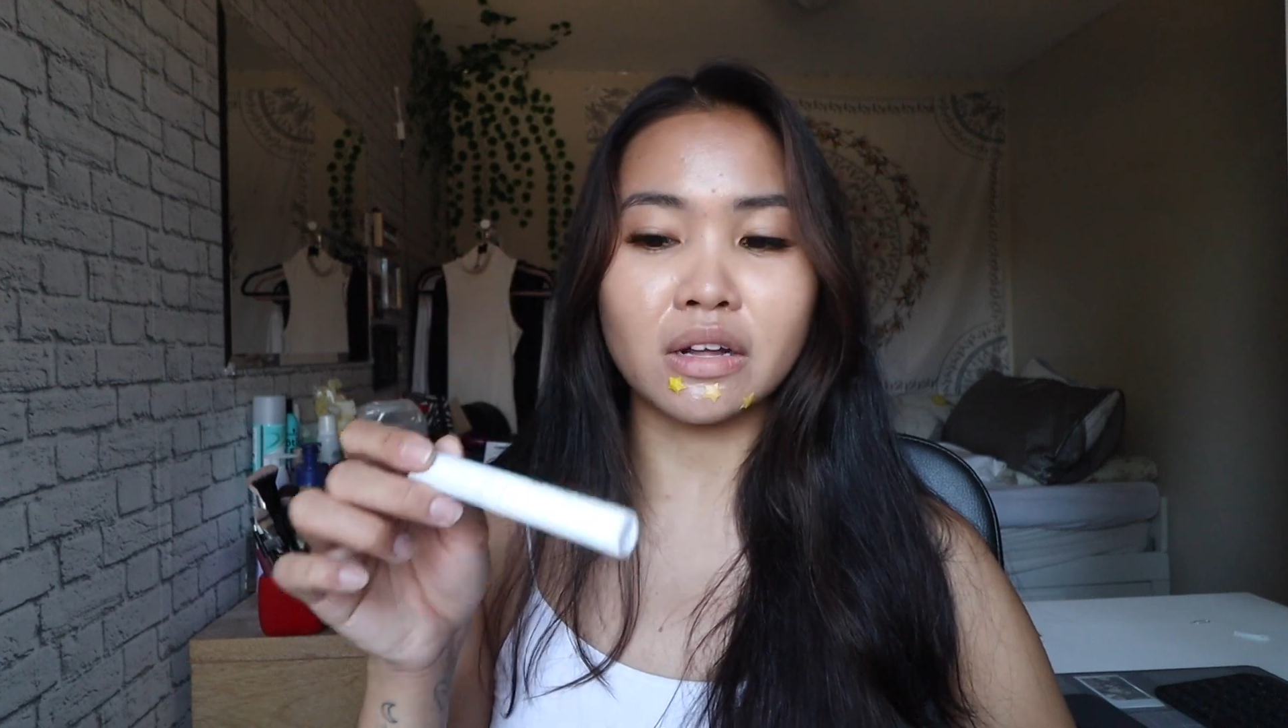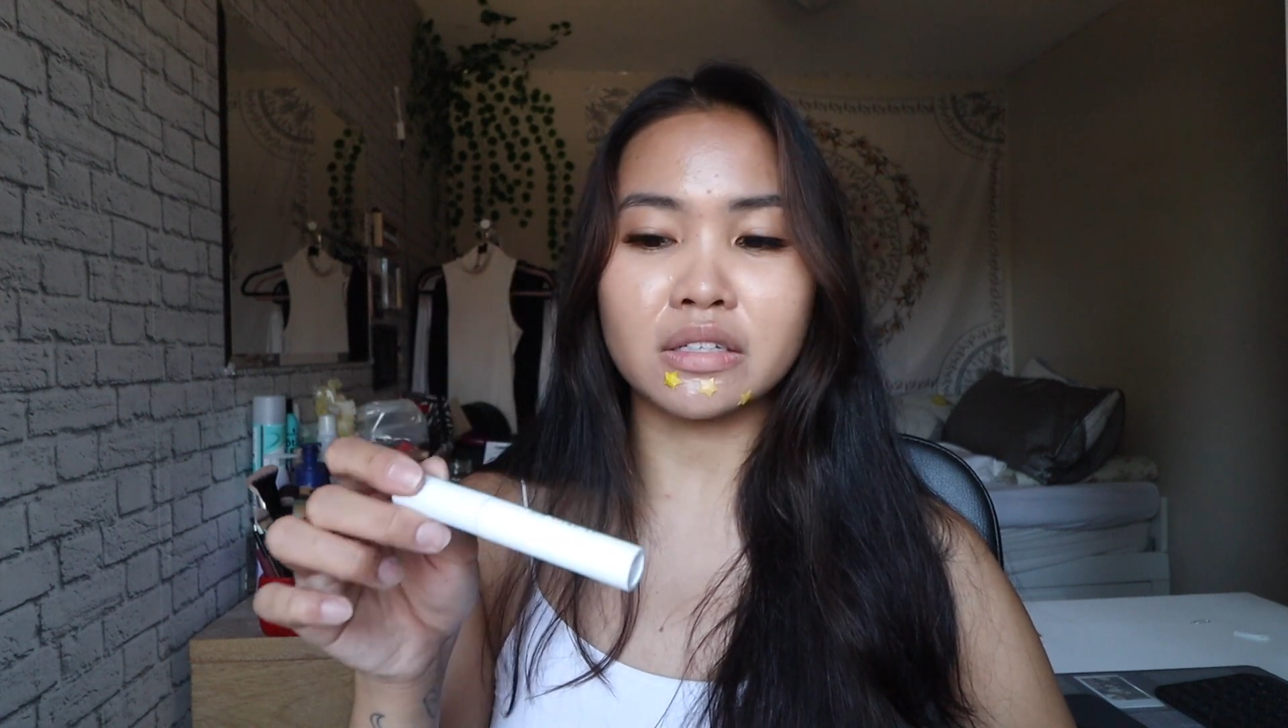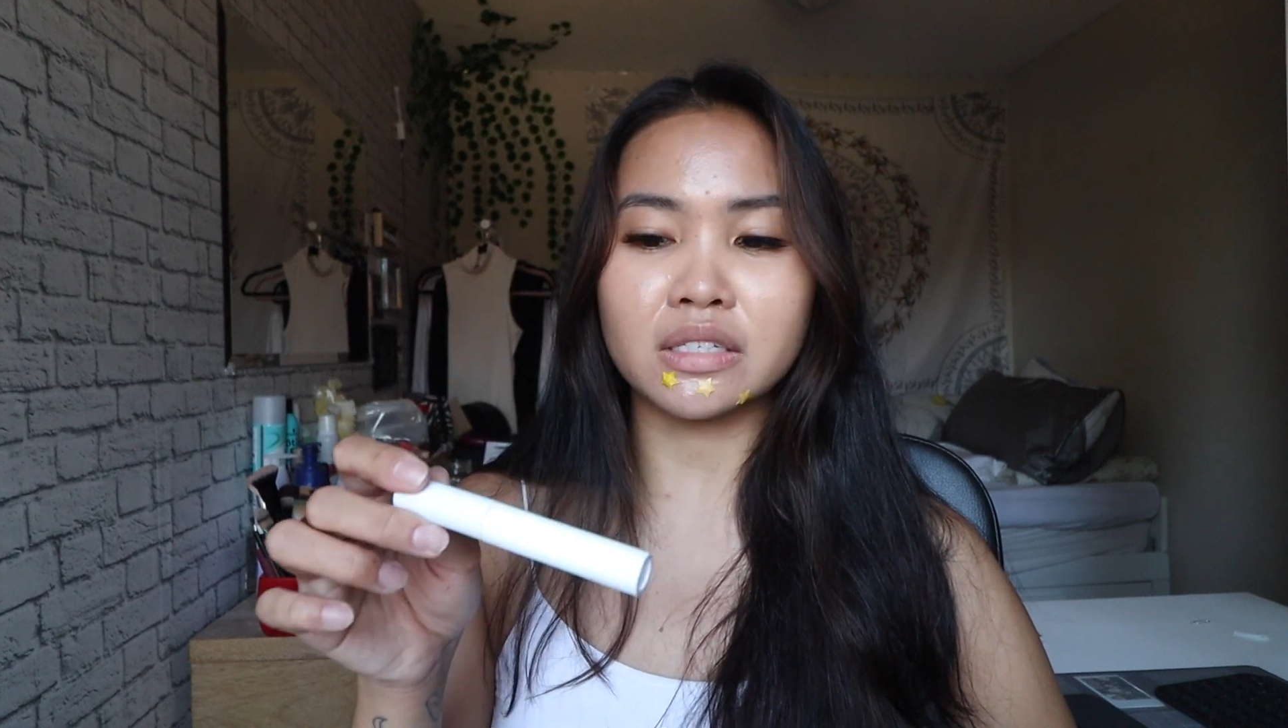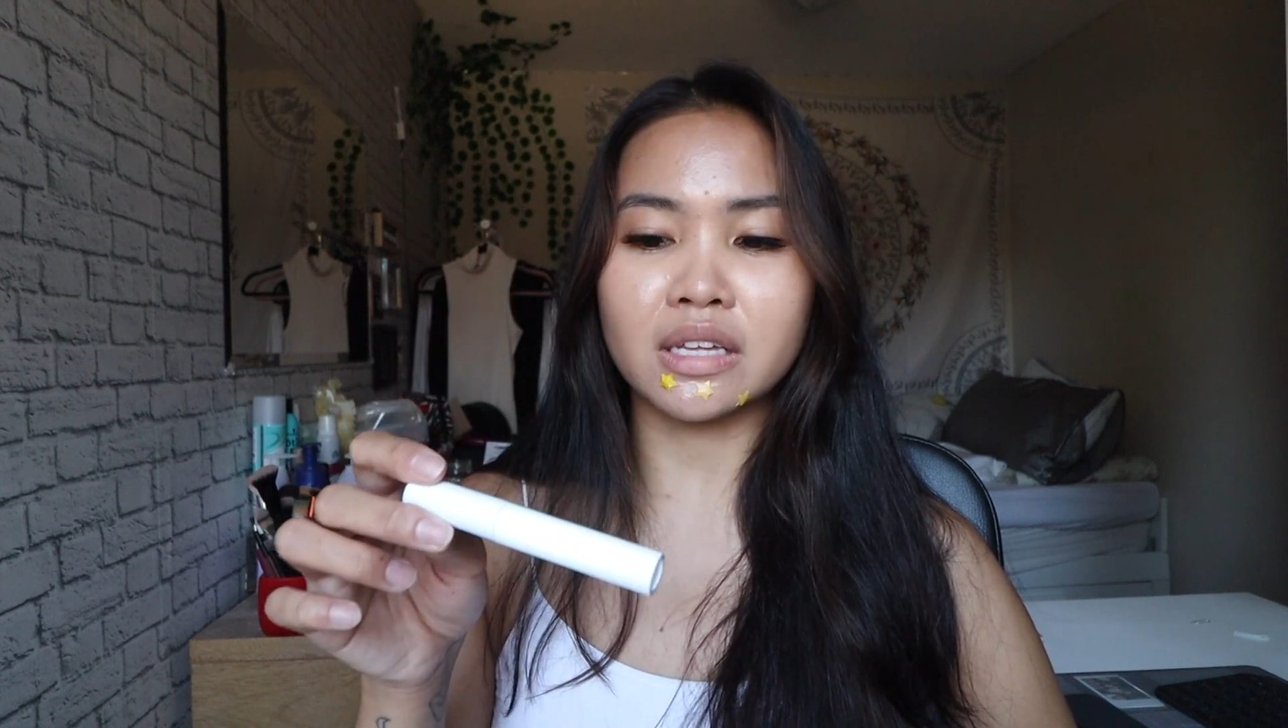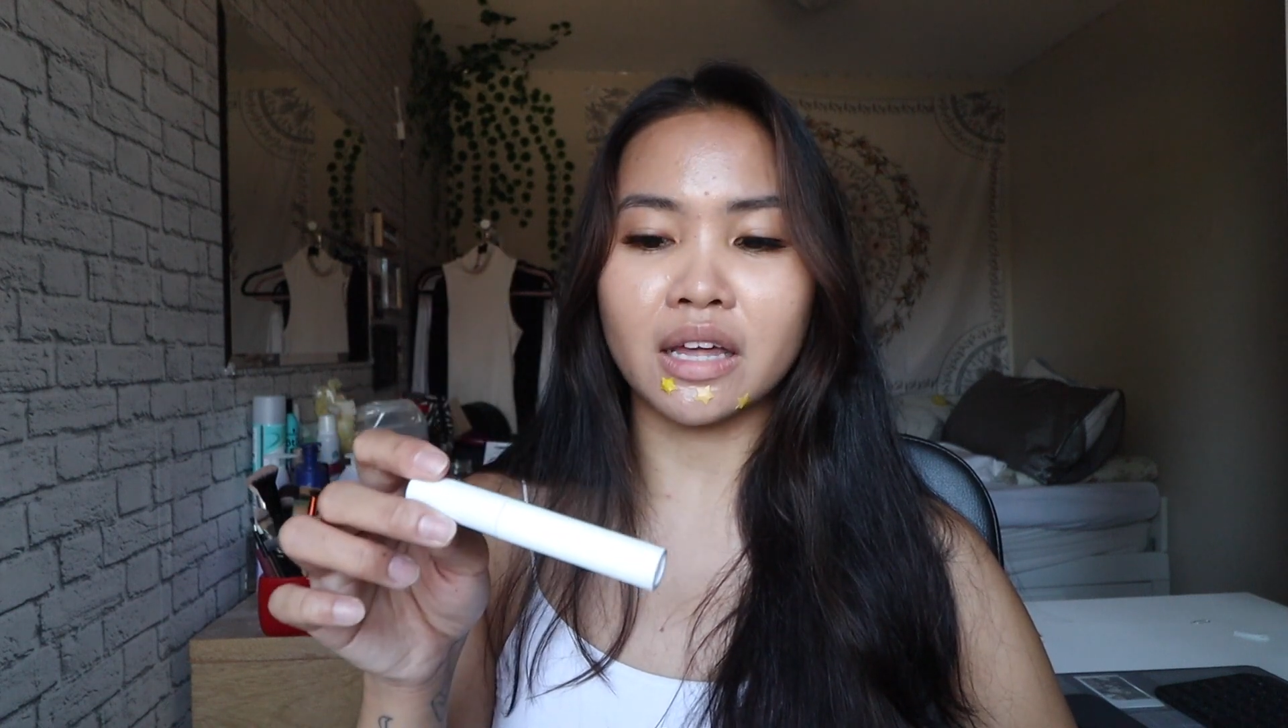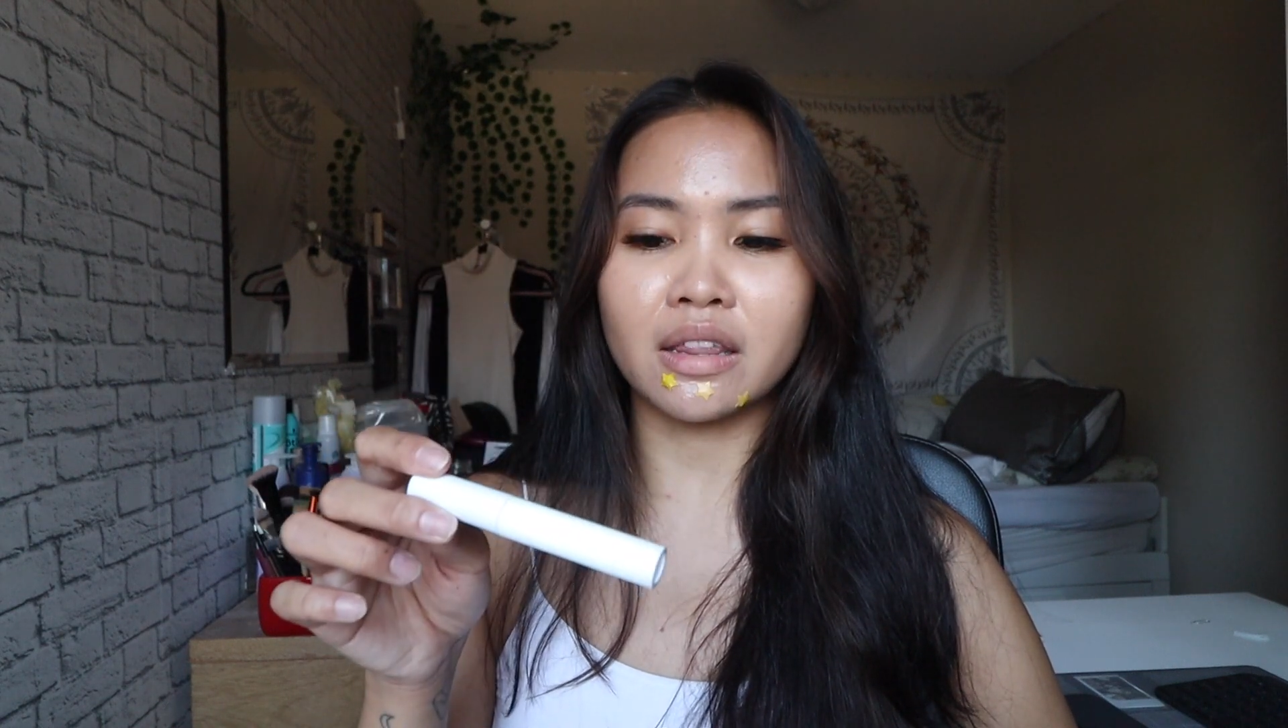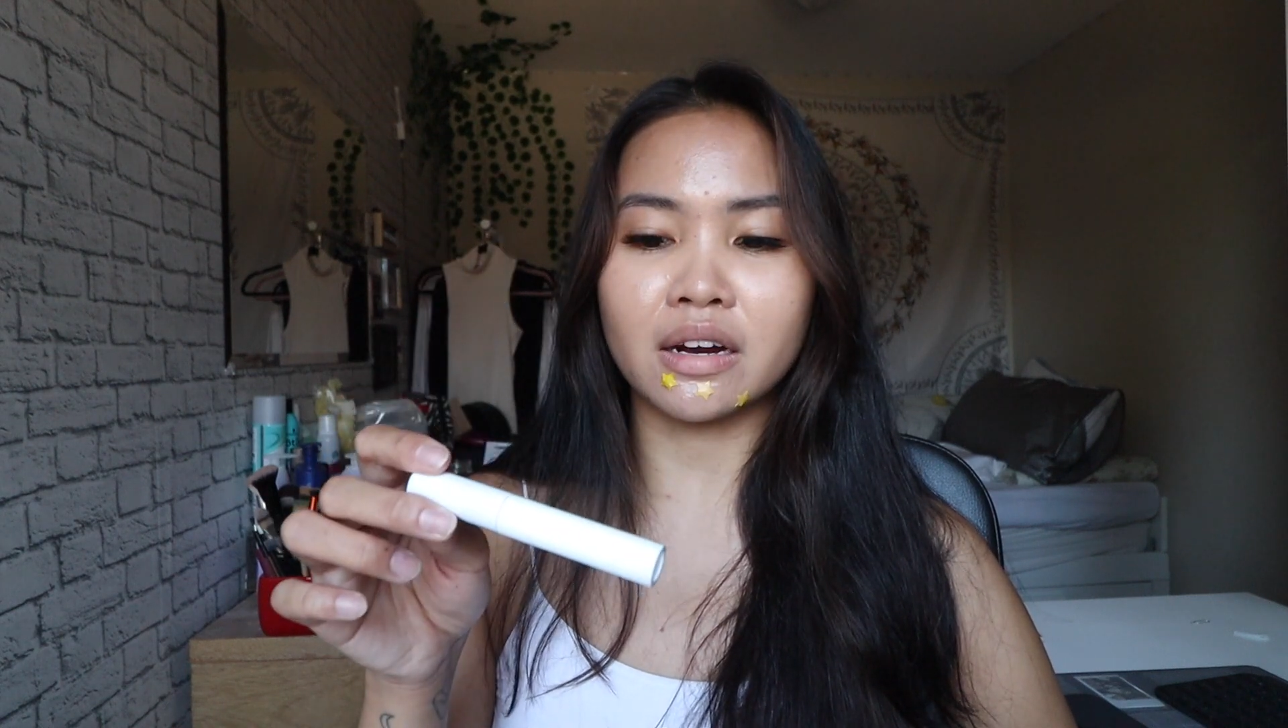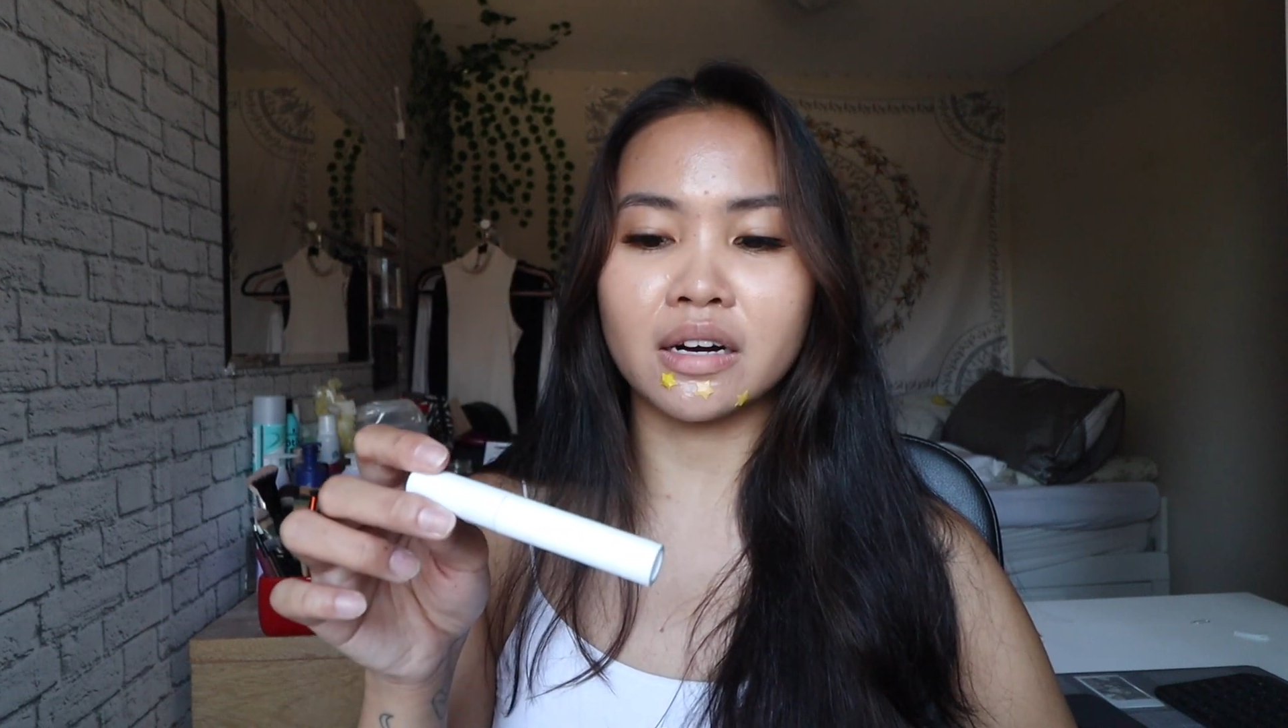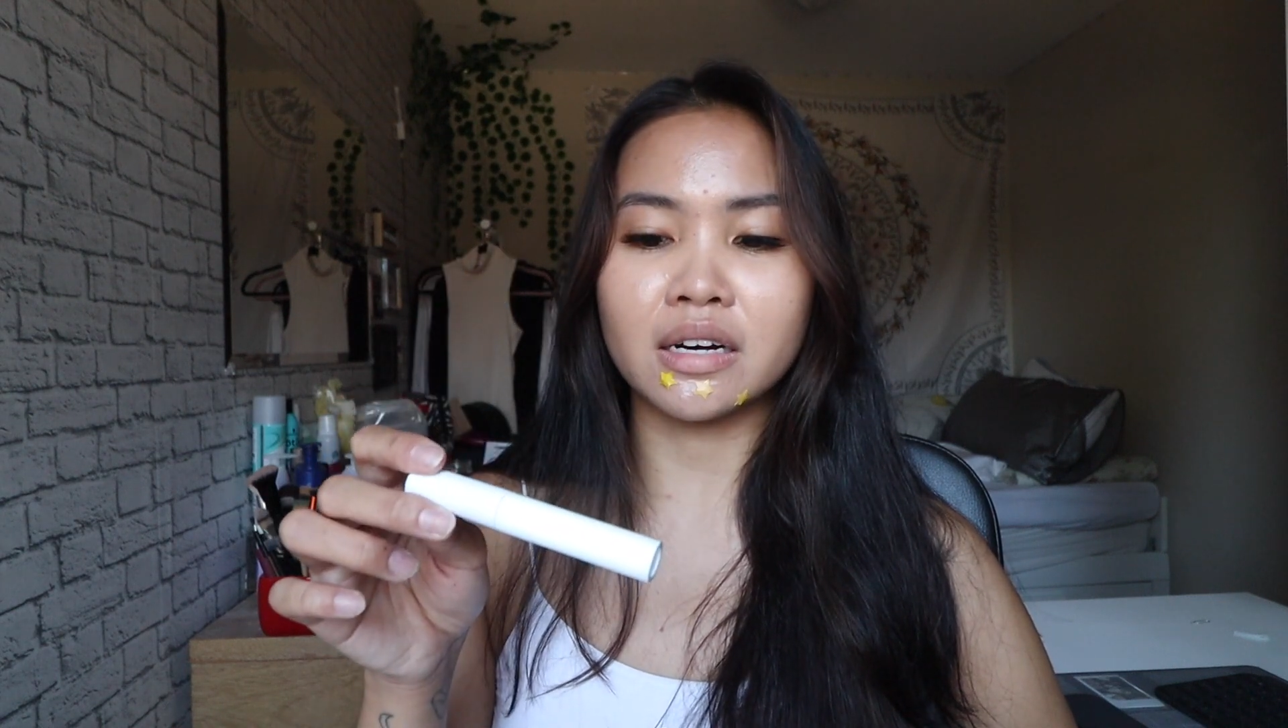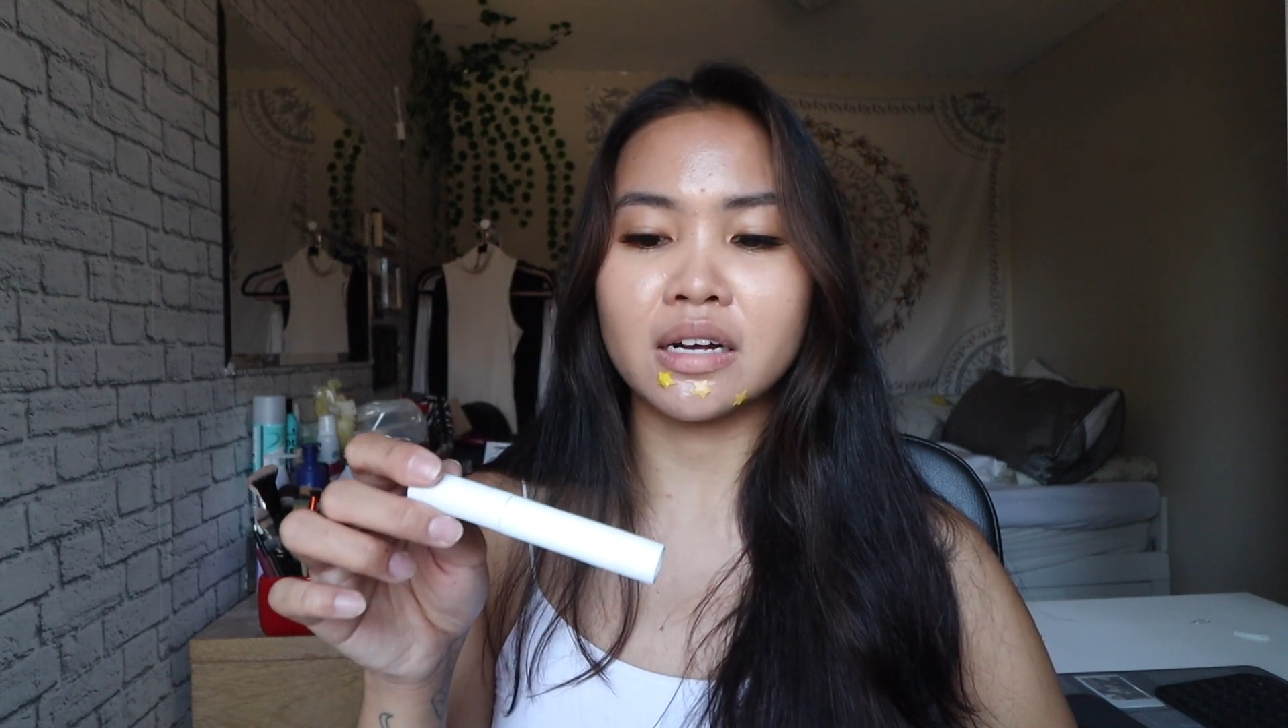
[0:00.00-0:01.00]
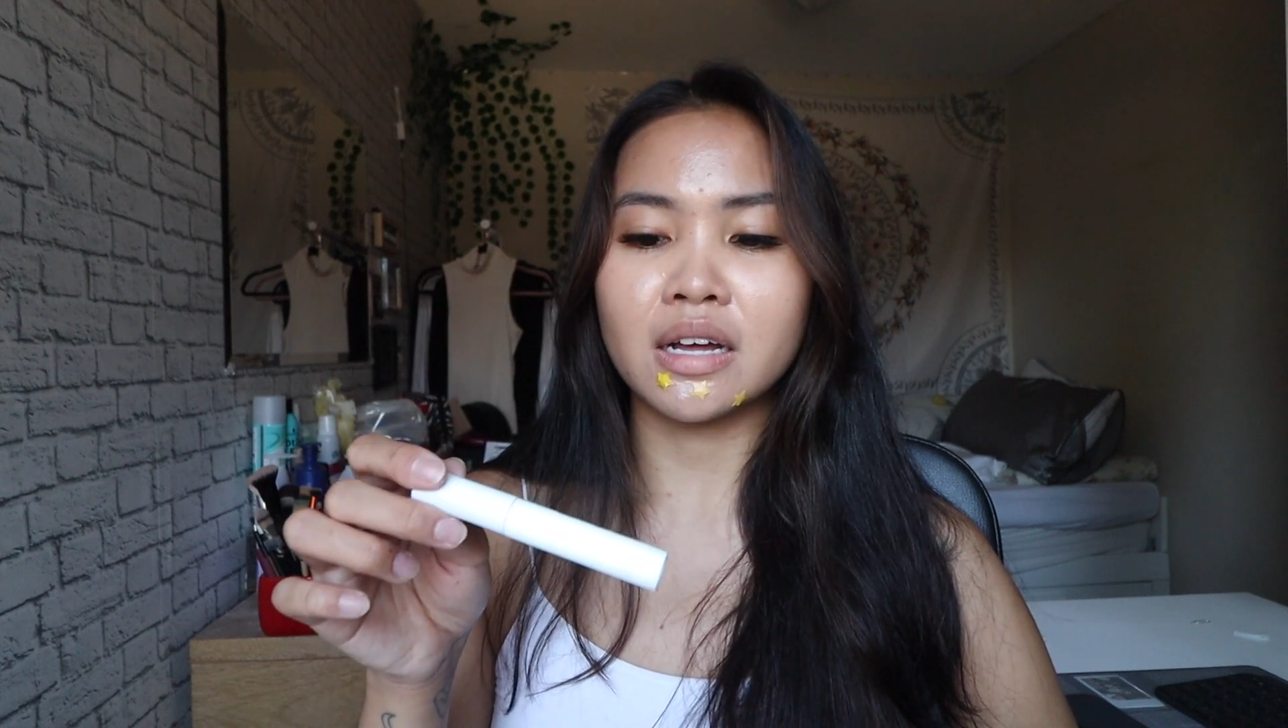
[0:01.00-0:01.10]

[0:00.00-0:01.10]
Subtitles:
altogether.